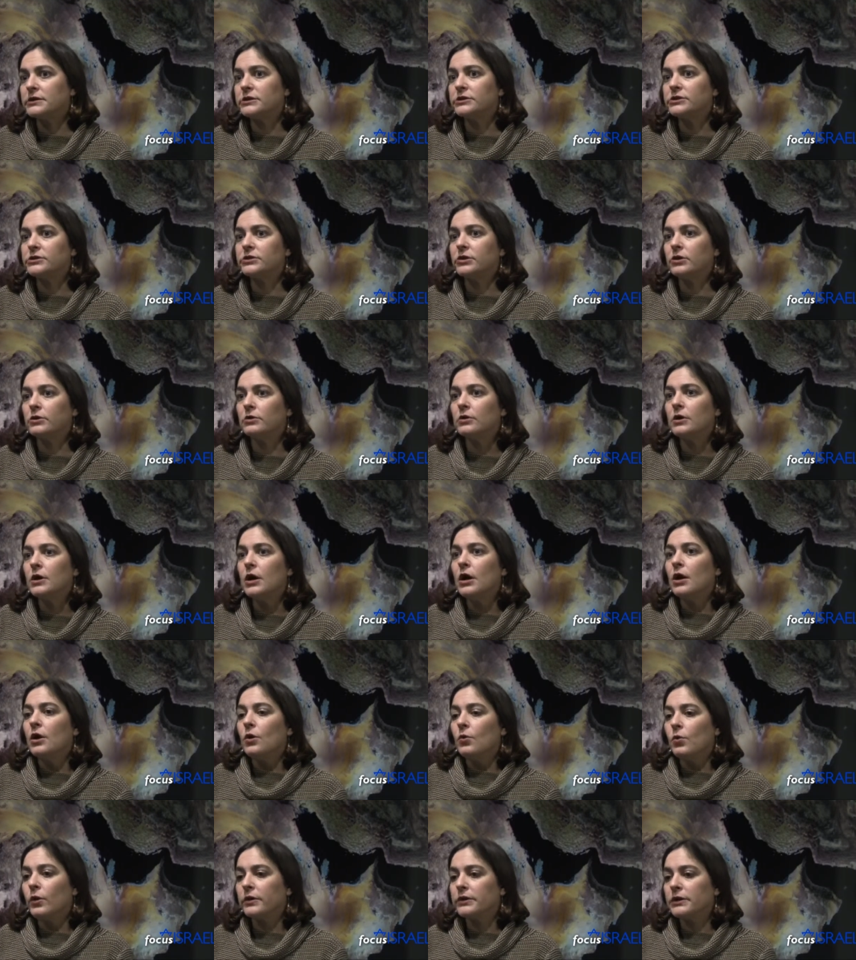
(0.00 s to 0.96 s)
And so
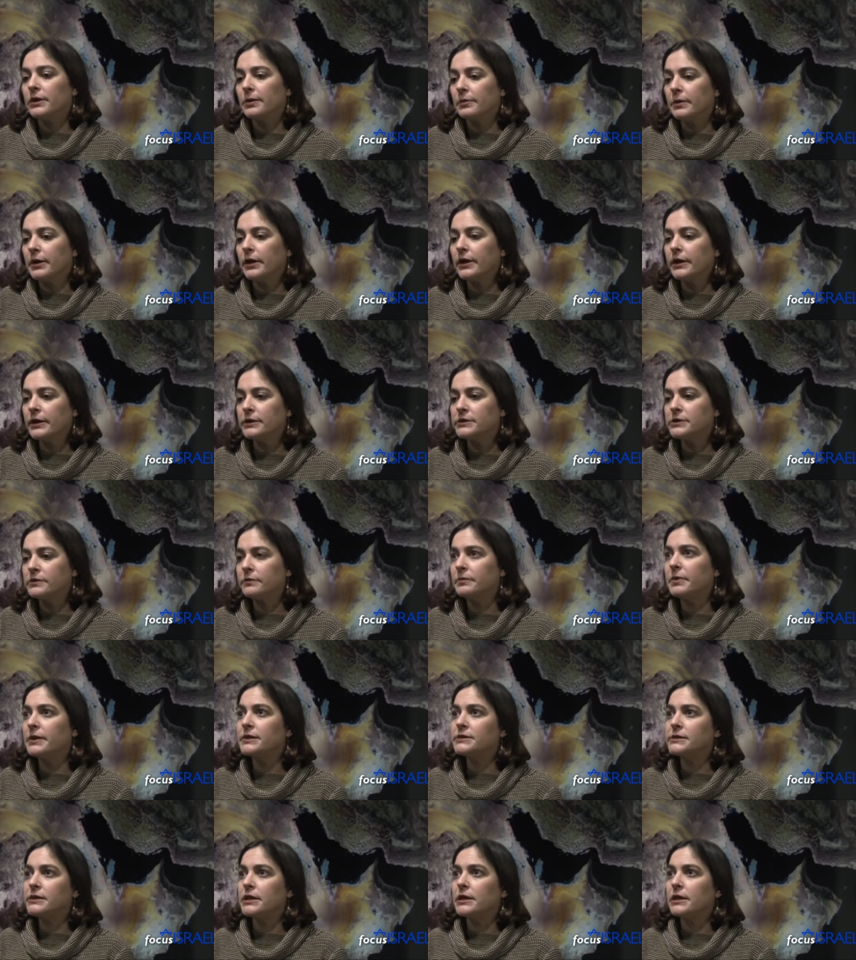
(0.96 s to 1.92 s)
what the Americans have
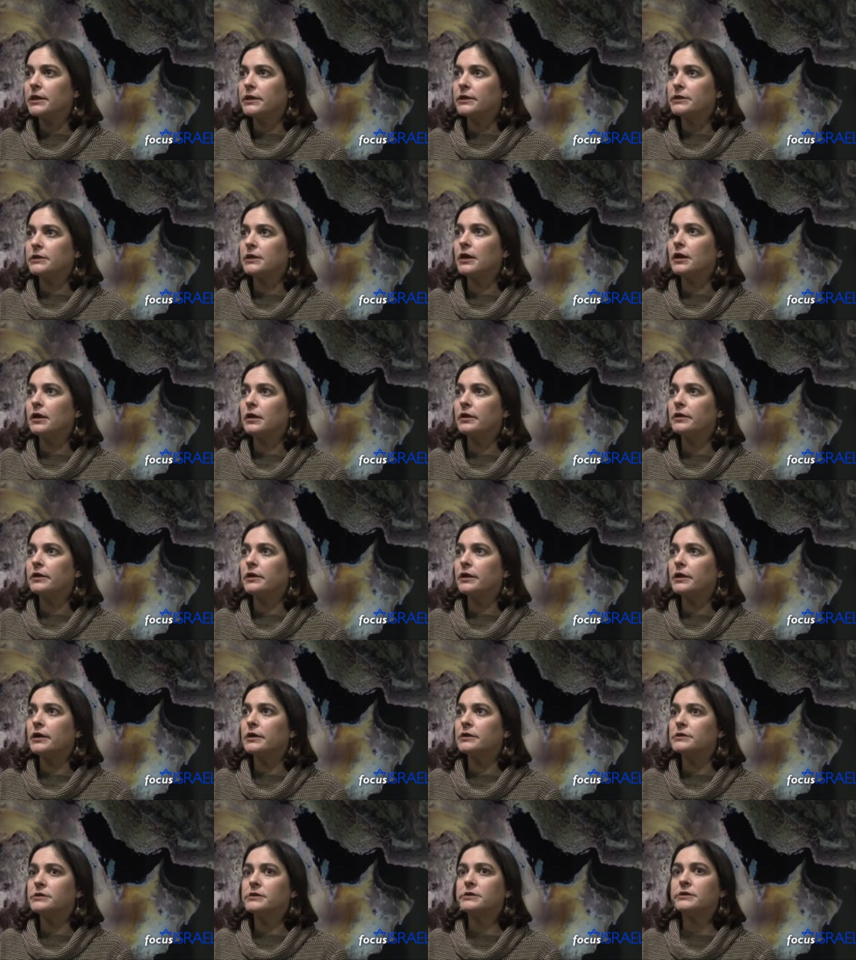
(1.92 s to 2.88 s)
basically done
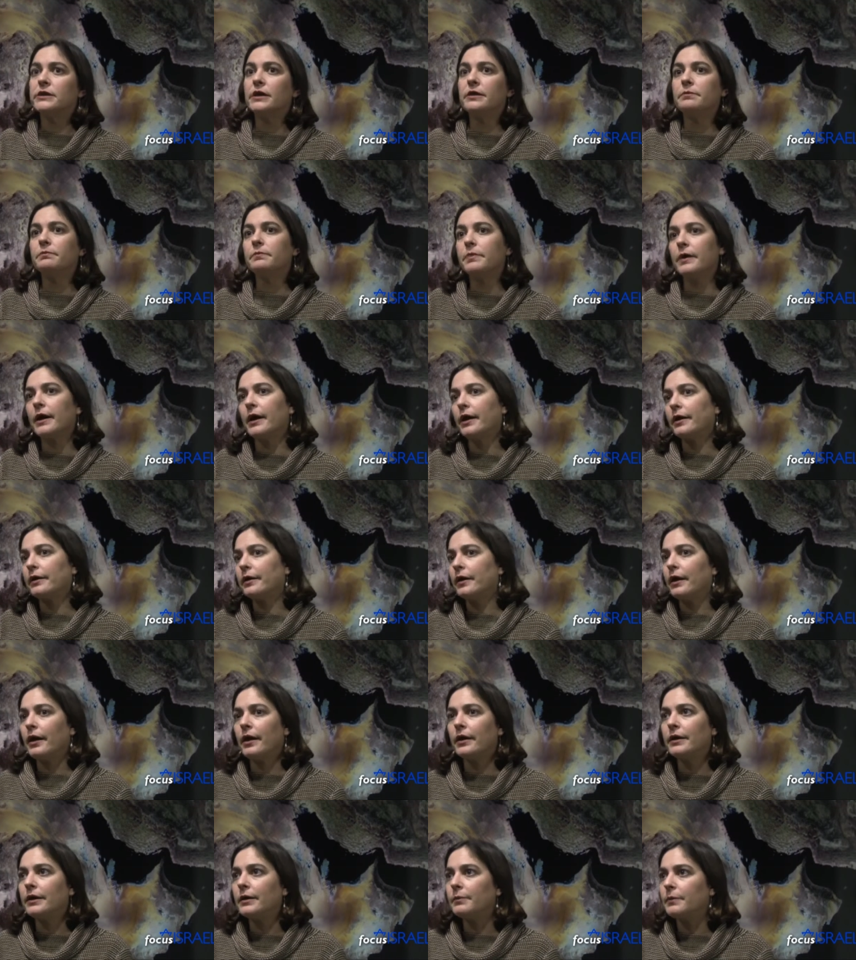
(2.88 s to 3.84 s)
is set back
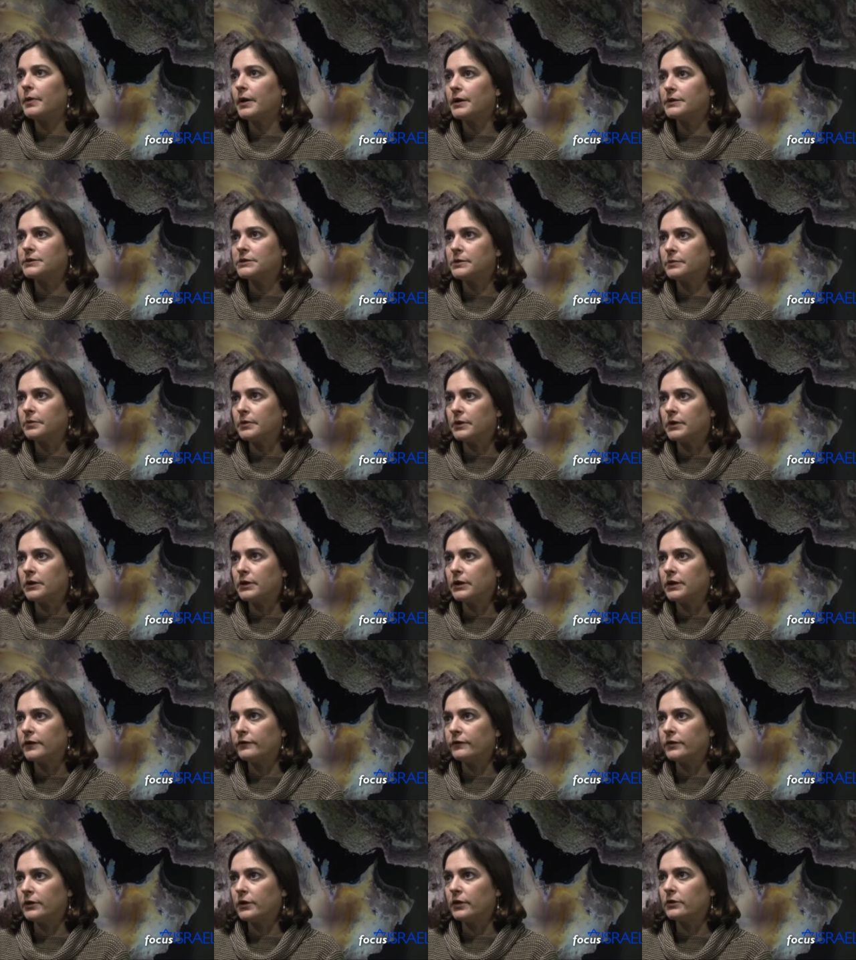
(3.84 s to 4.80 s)
any possibility
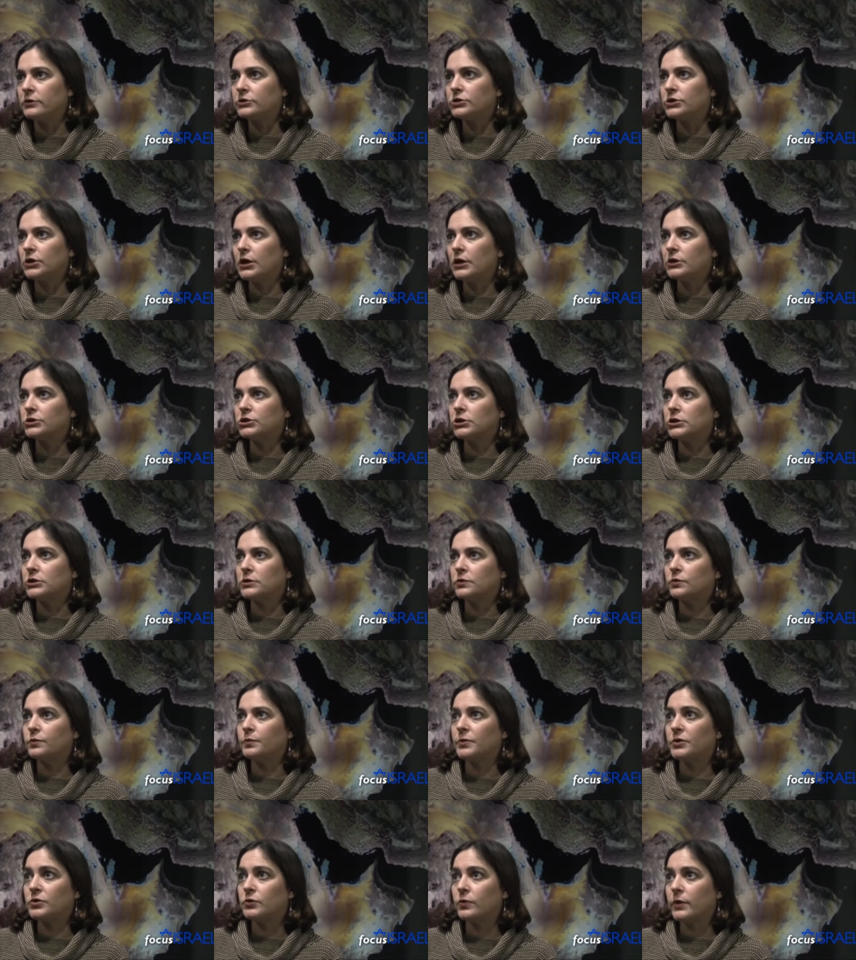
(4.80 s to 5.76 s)
of negotiations
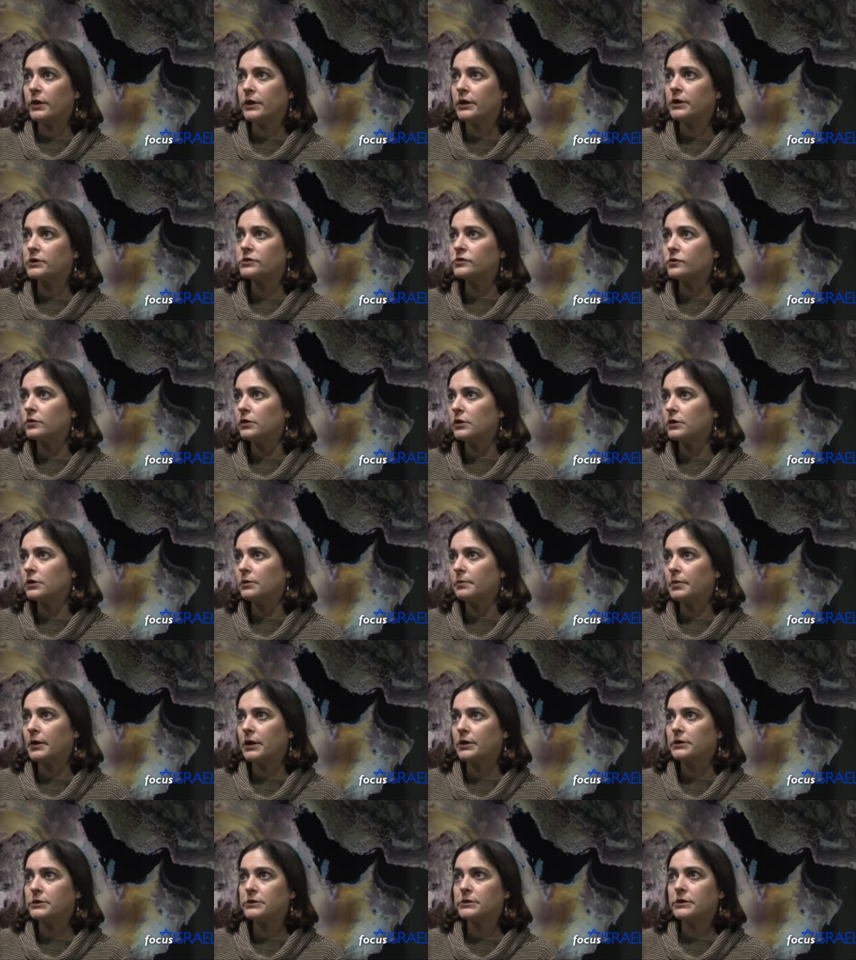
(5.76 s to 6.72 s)
between Israel and the
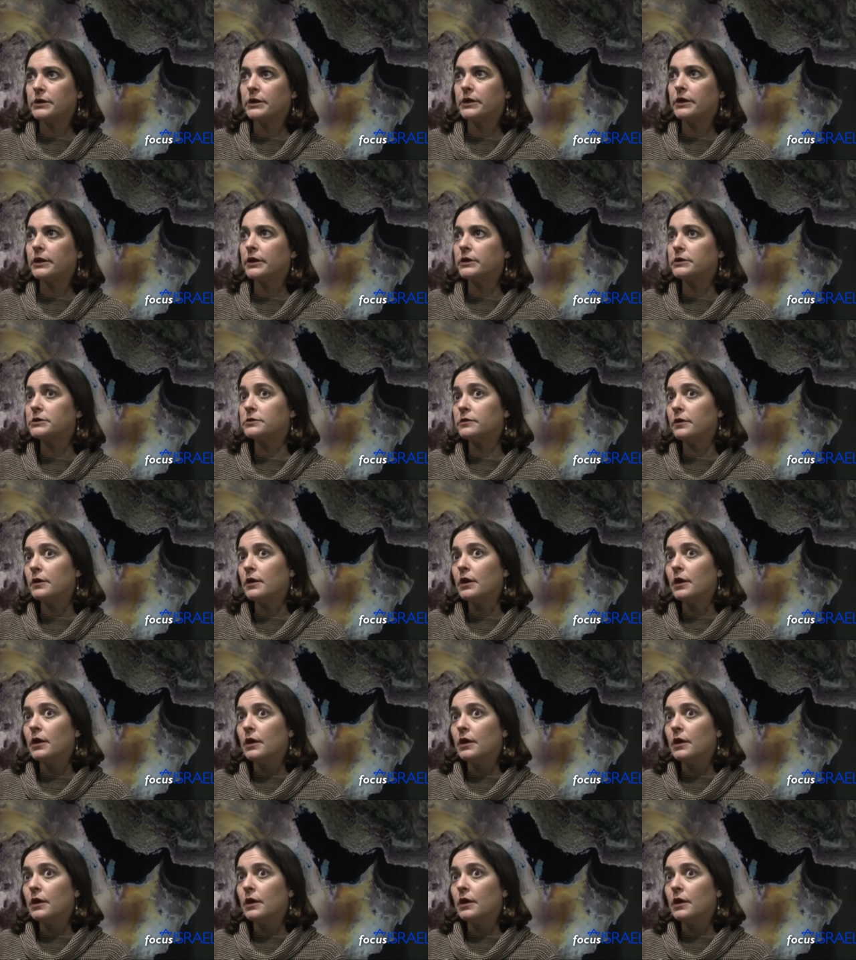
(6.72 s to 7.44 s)
Palestinians